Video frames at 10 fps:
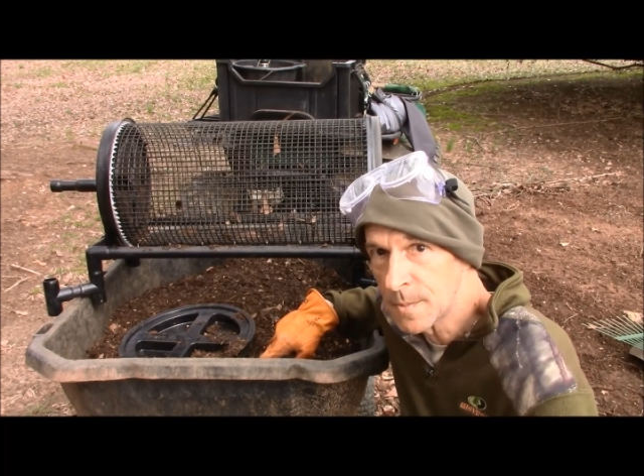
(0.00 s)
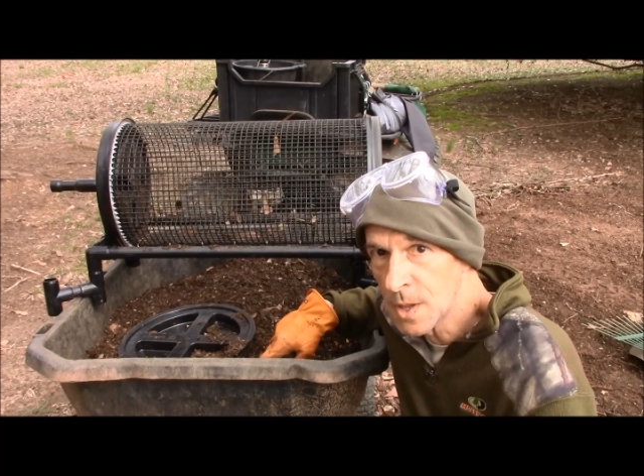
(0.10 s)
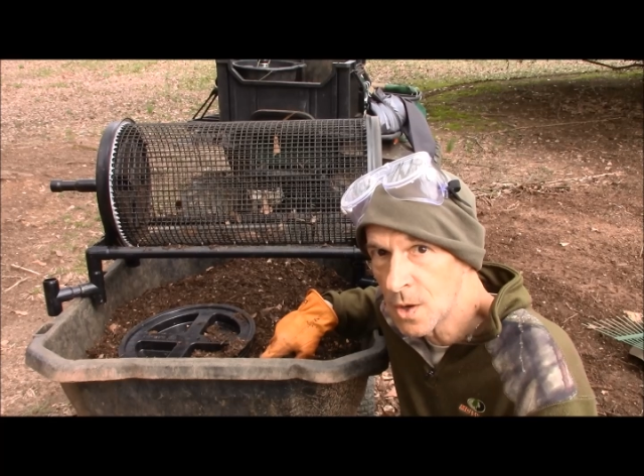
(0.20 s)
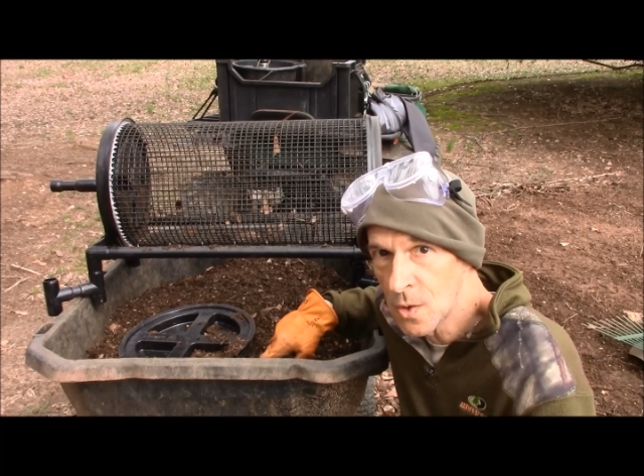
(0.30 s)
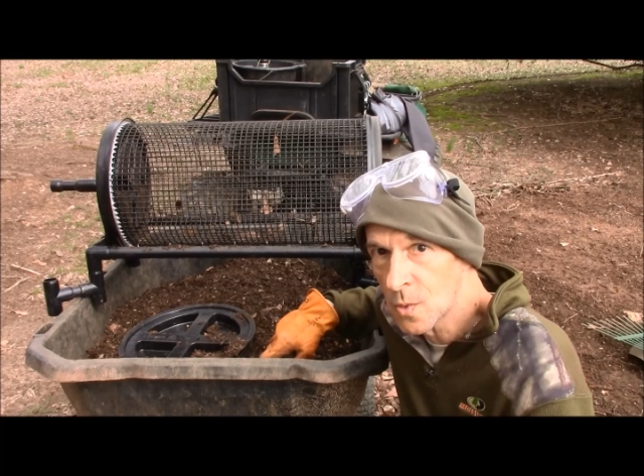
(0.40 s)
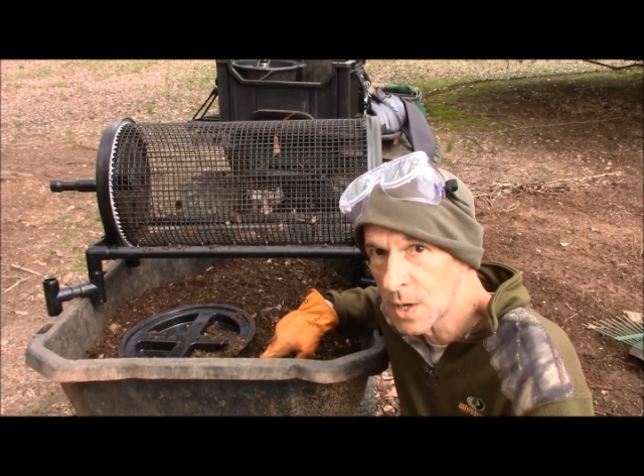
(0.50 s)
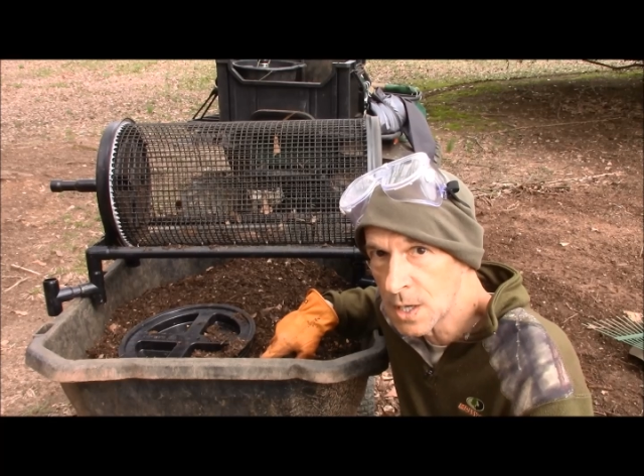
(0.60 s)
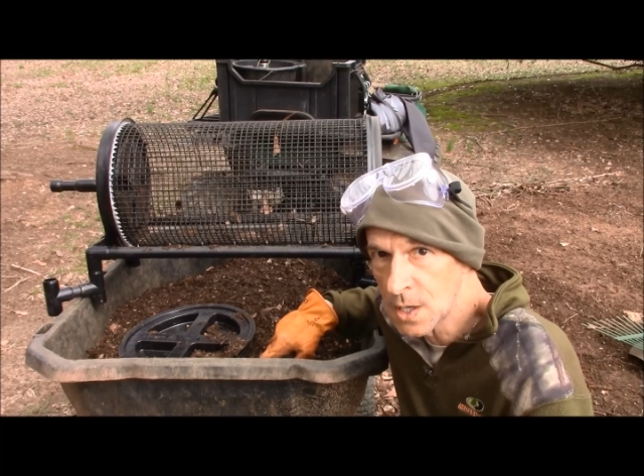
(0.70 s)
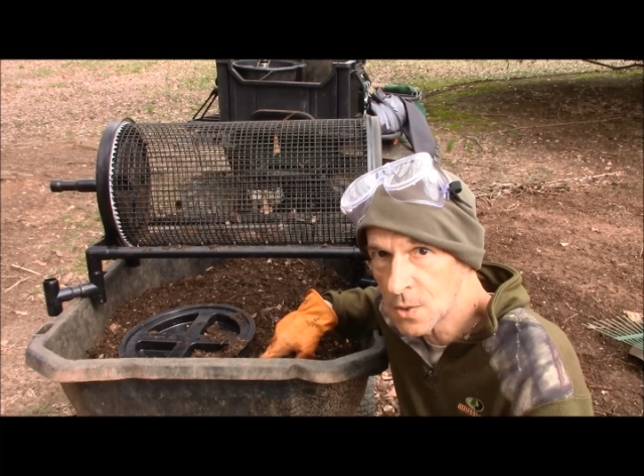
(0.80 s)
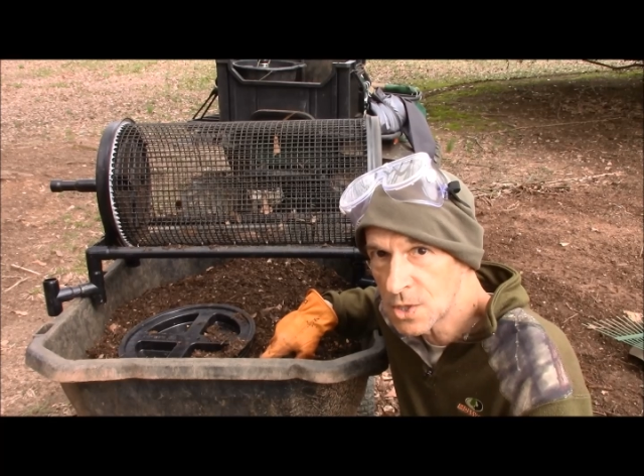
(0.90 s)
below where you
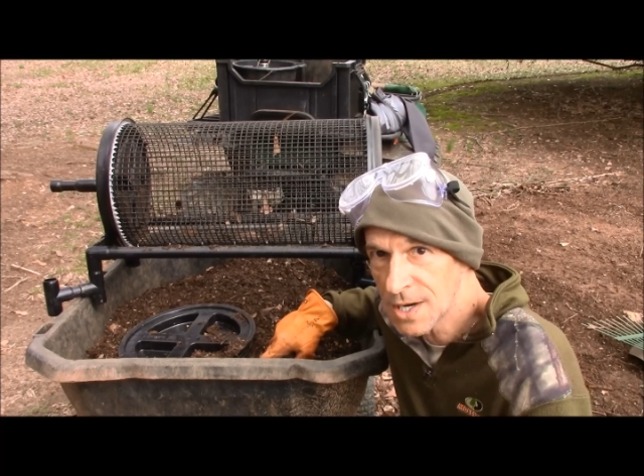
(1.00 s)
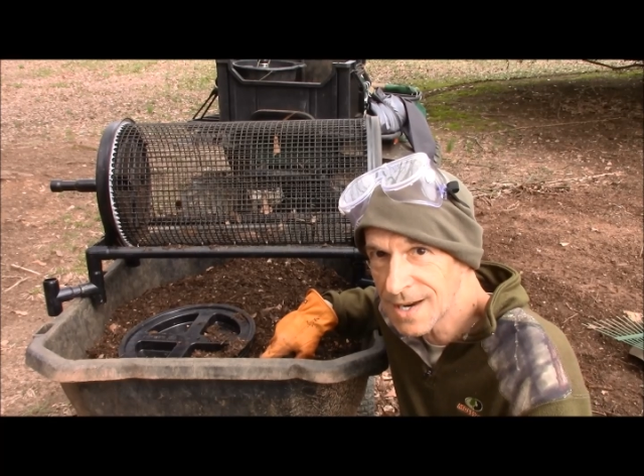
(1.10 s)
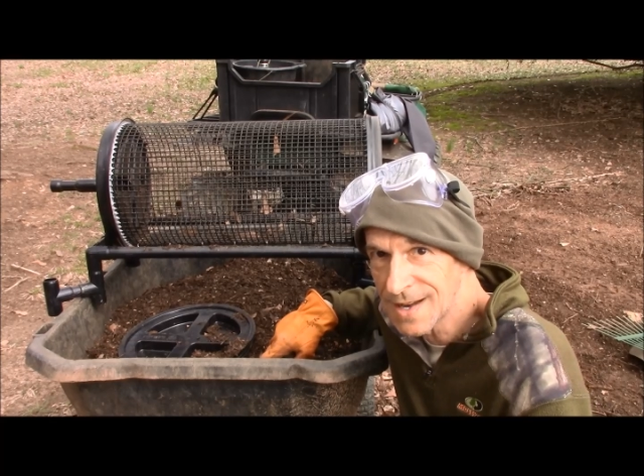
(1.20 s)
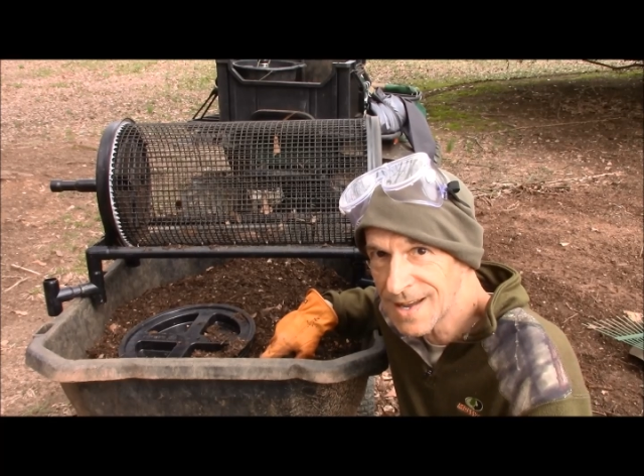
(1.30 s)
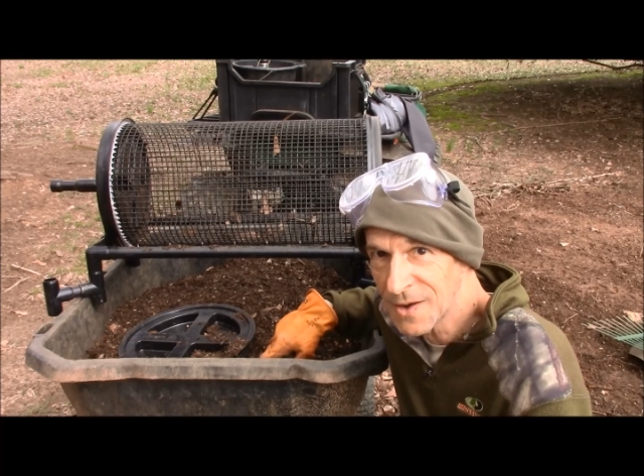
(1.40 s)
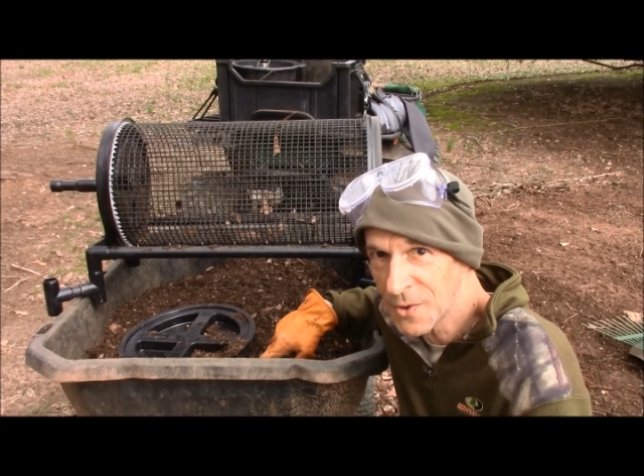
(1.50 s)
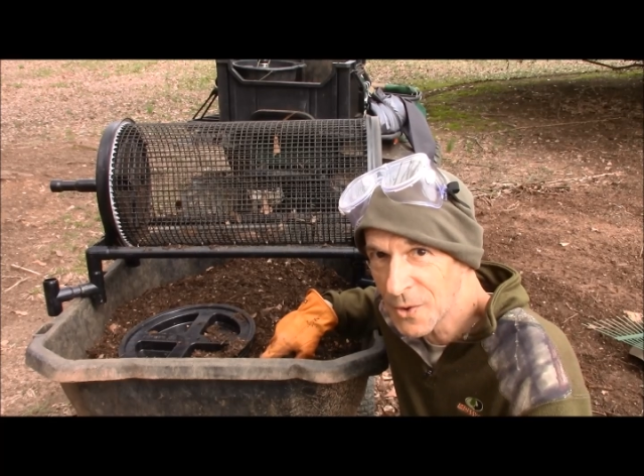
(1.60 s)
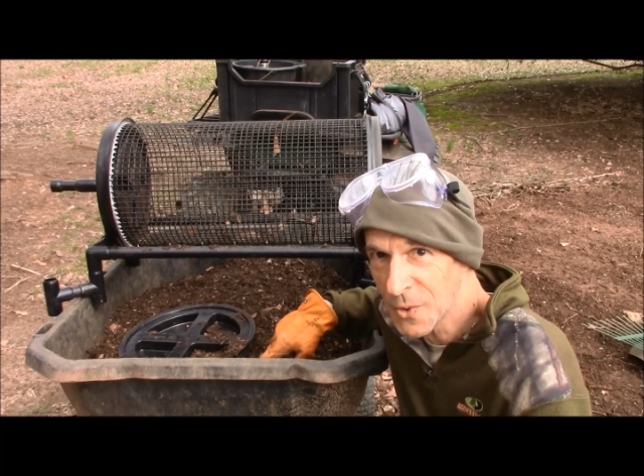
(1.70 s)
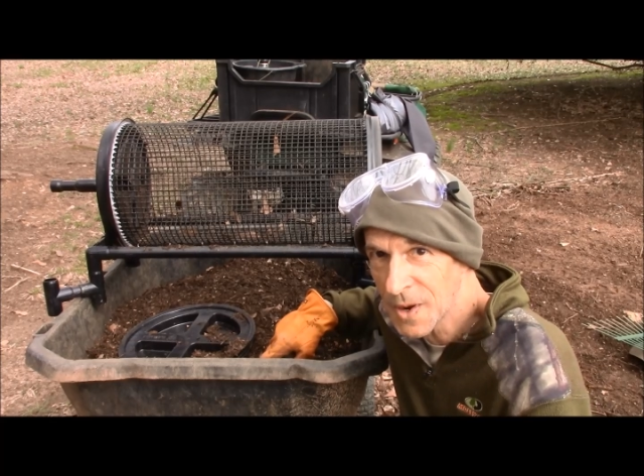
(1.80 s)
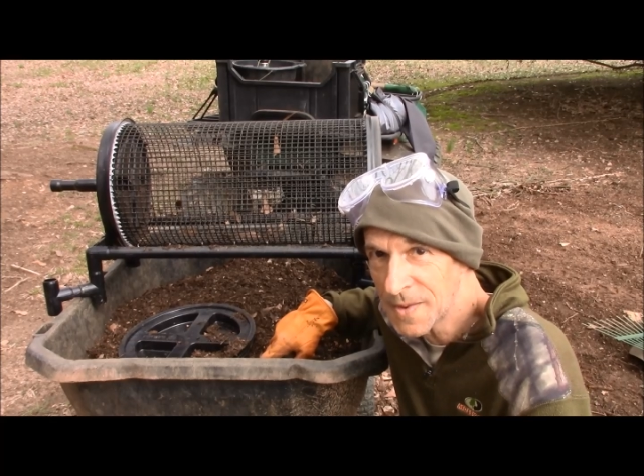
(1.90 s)
can go check it out.
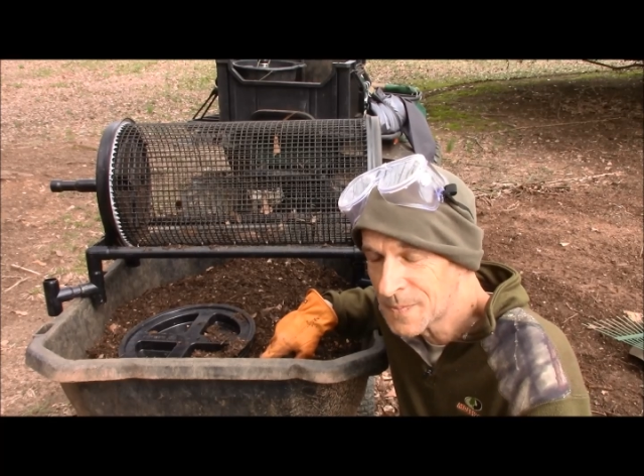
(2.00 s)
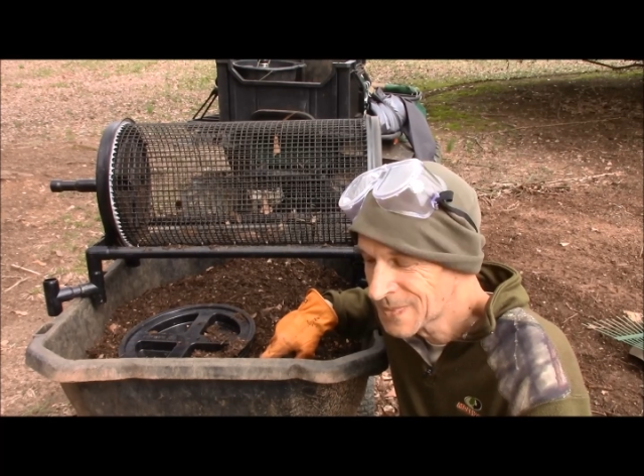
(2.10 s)
All right.